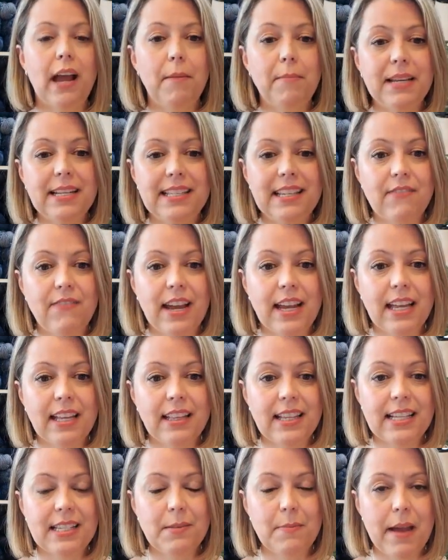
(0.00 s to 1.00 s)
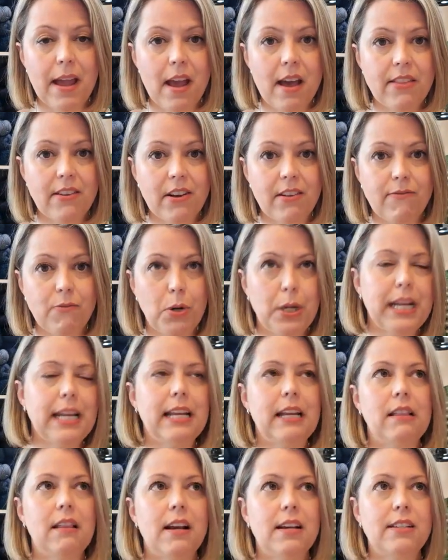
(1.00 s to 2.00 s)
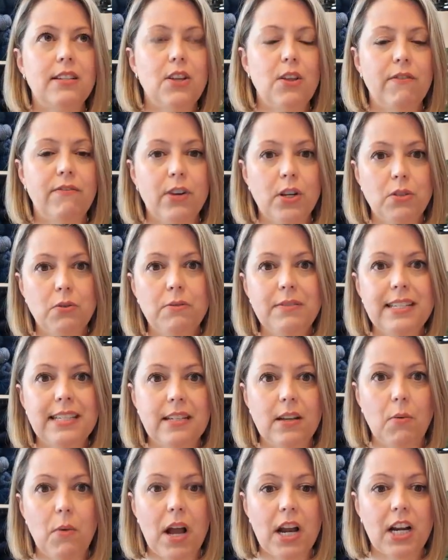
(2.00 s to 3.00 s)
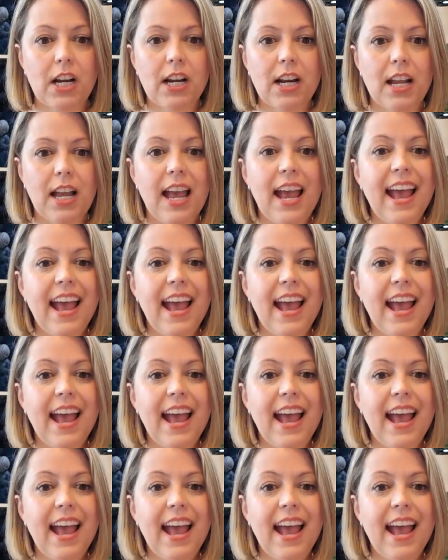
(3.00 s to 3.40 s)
I'm gonna see if I can list my other 4-day Knitalong. So the first one was Stillwater.